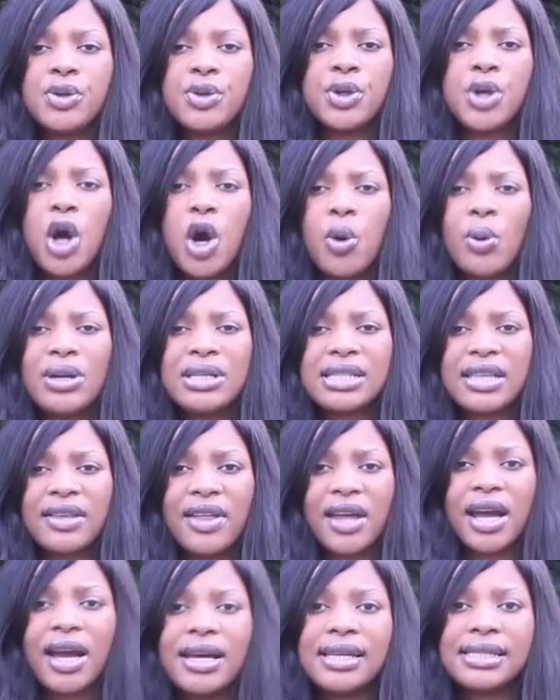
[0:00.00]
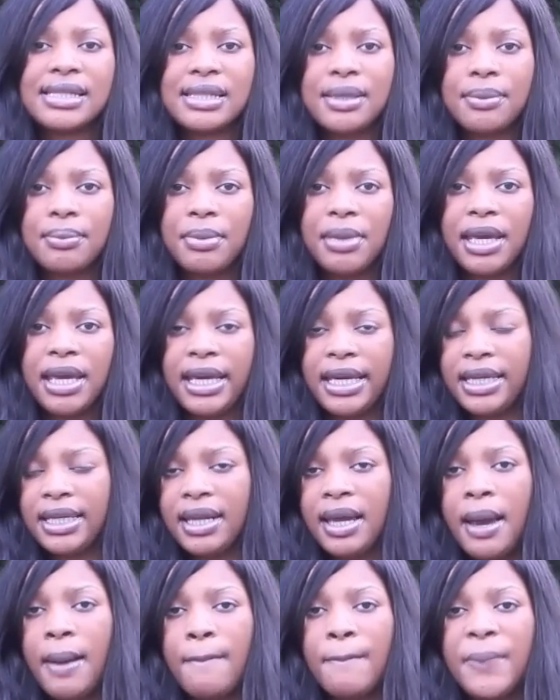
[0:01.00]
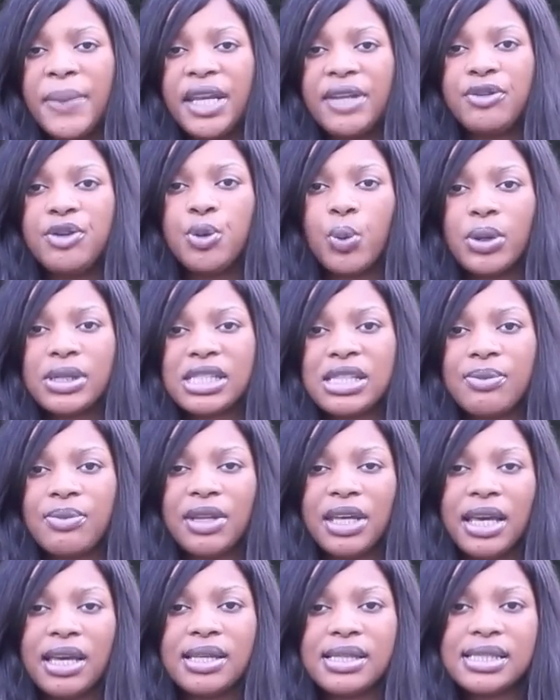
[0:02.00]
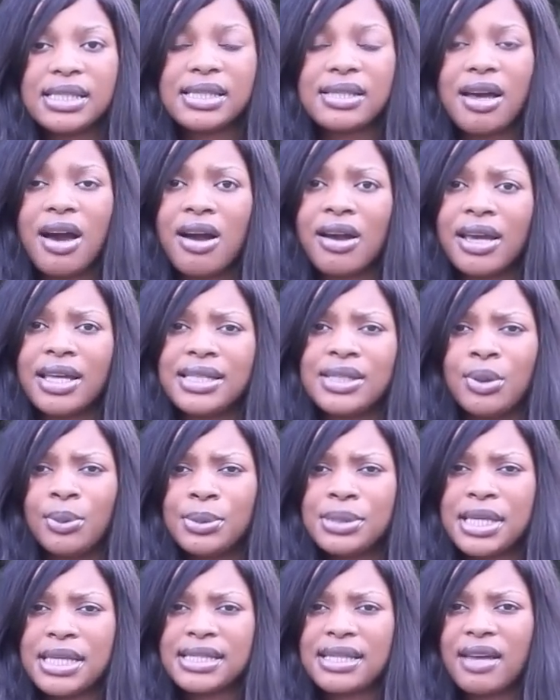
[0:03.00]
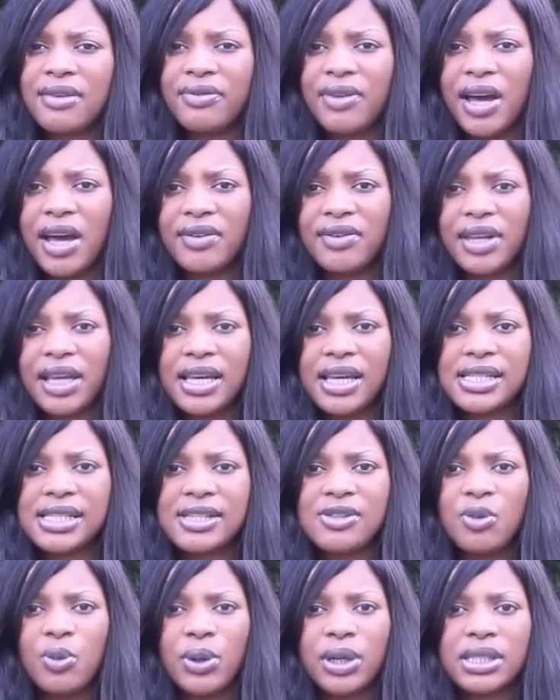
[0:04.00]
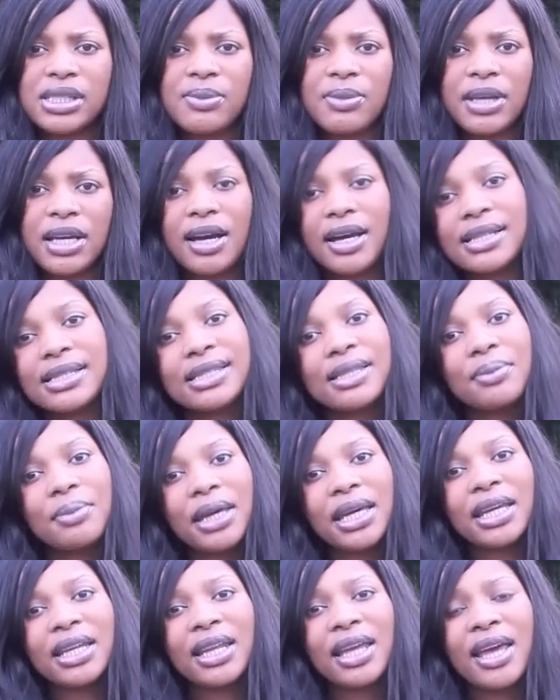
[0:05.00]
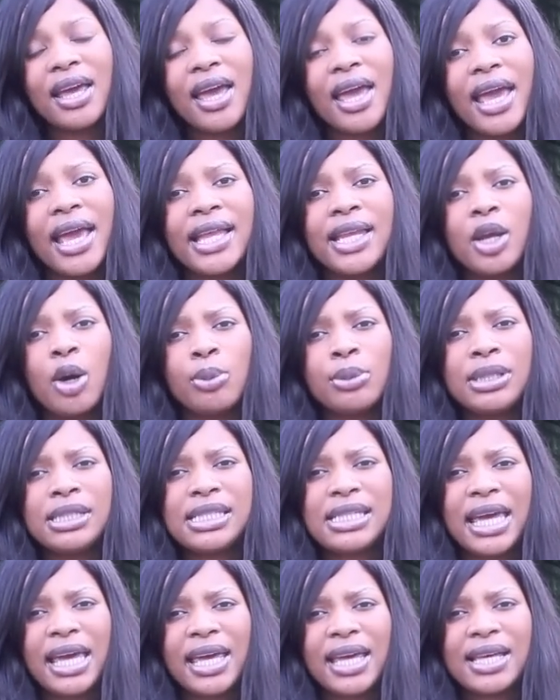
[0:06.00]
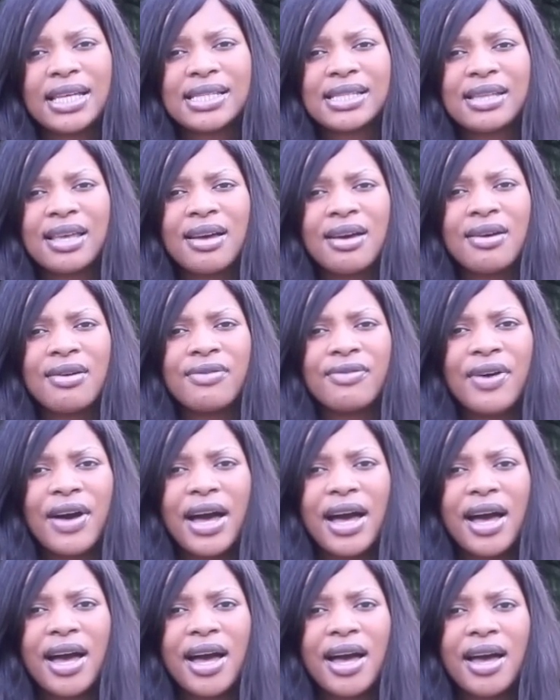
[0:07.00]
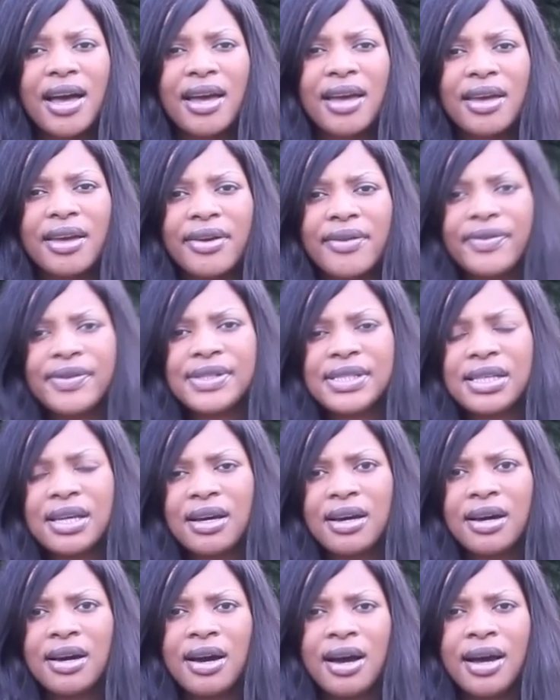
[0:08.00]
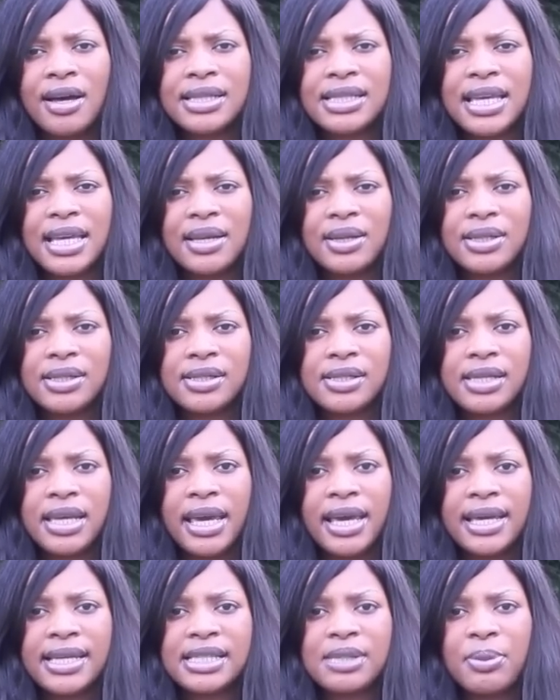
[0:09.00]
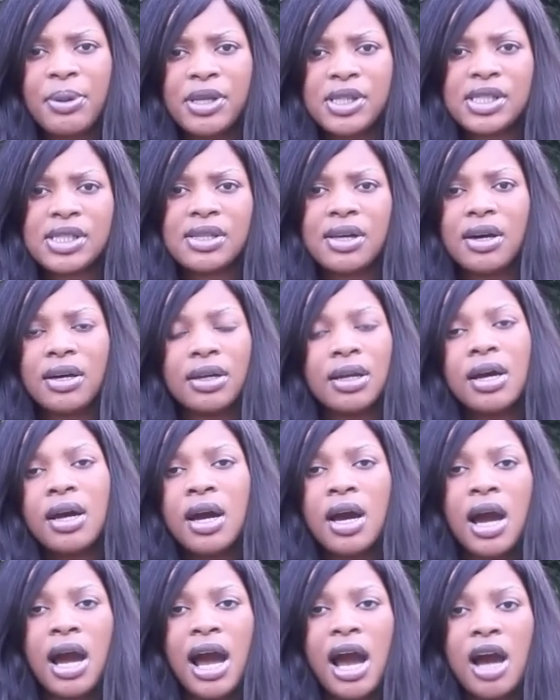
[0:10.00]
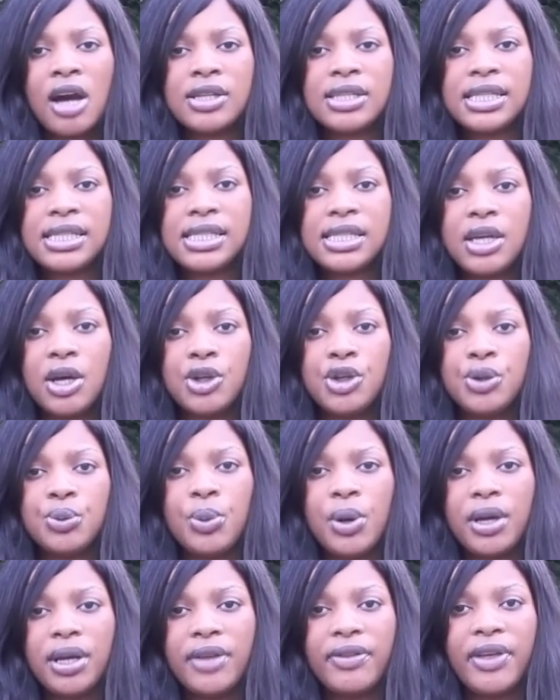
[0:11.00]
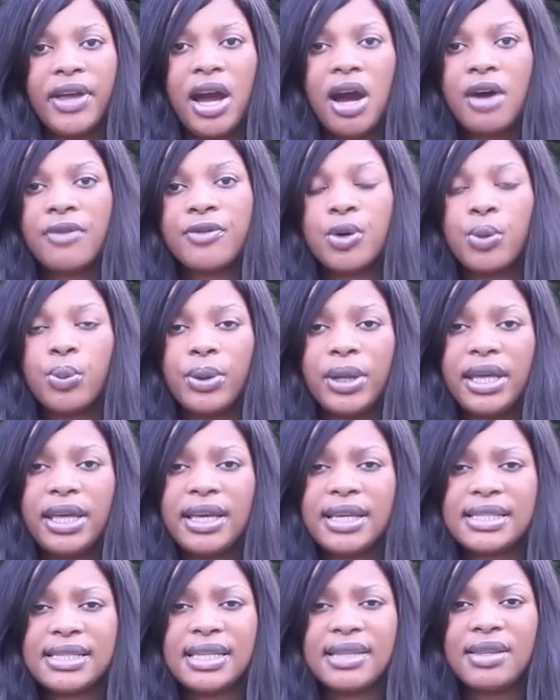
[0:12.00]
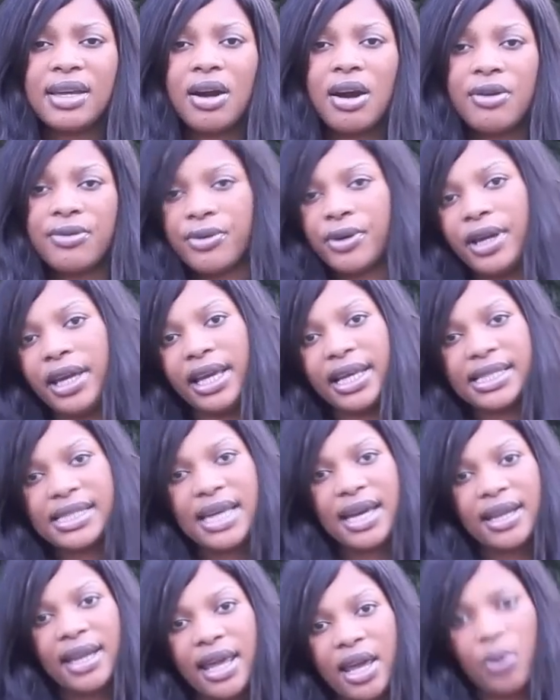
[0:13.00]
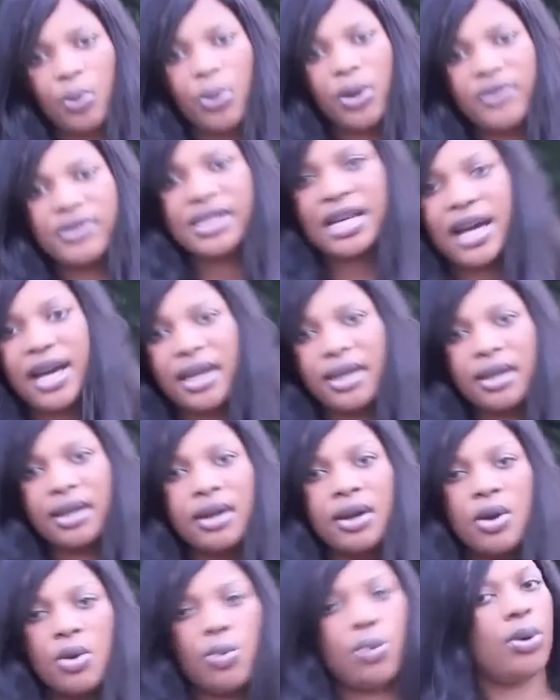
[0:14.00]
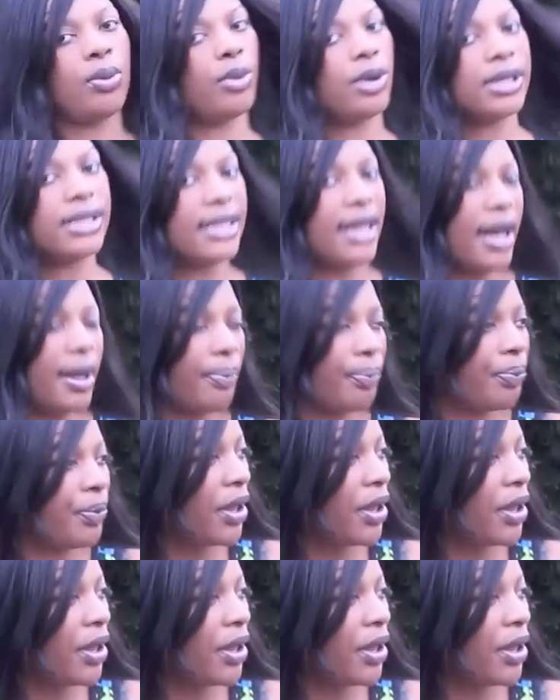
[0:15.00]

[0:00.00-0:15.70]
So you can always get a custom made. But if you want something in stock, it normally takes like 5 days. If you want something custom made, it normally takes 5 to 10 days, depends on how detailed you want it. They offer wigs and they offer hand tied and weft tied. One more time.